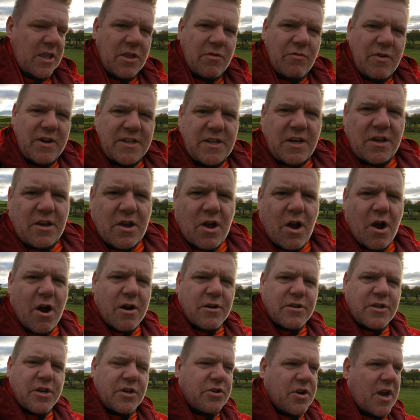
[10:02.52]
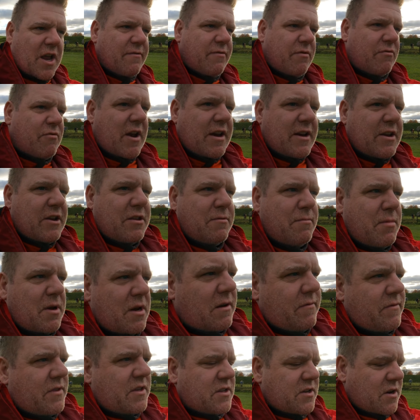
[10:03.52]
The reason cars are driving right down the
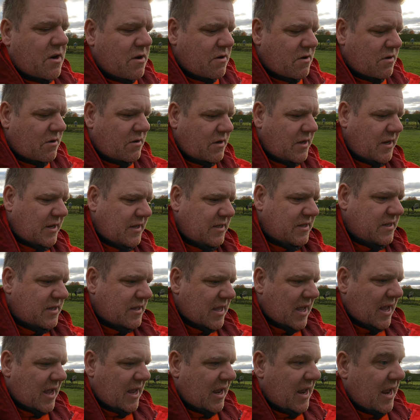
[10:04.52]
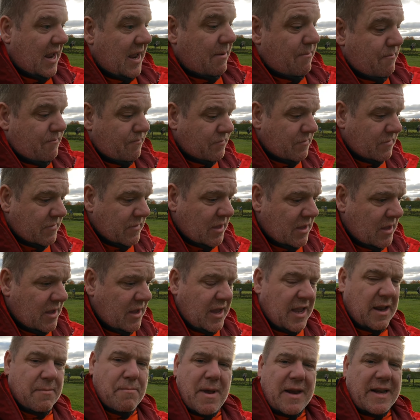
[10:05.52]
middle of the circle is that
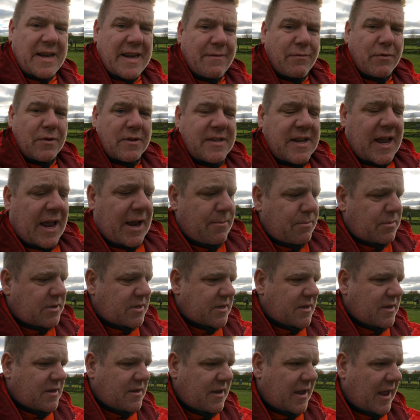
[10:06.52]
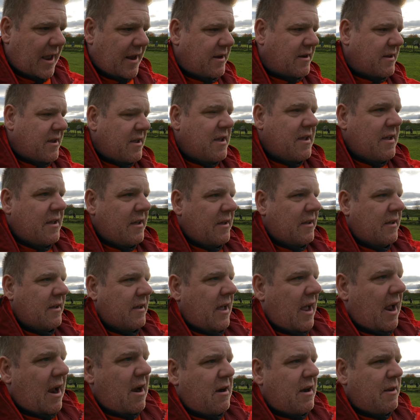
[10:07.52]
in medieval times and
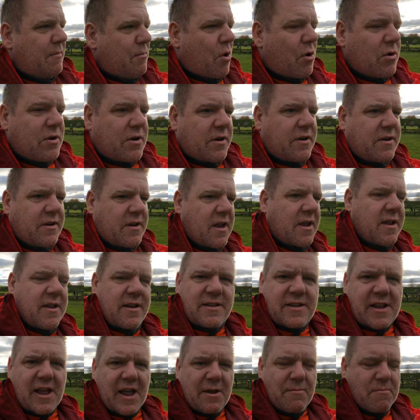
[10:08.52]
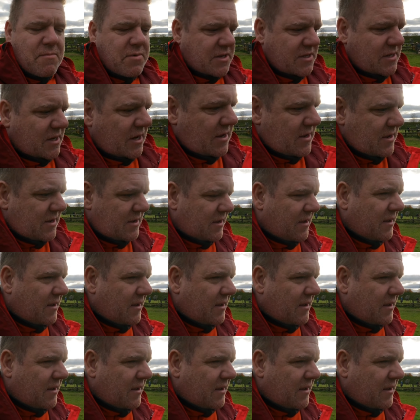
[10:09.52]
early modern times,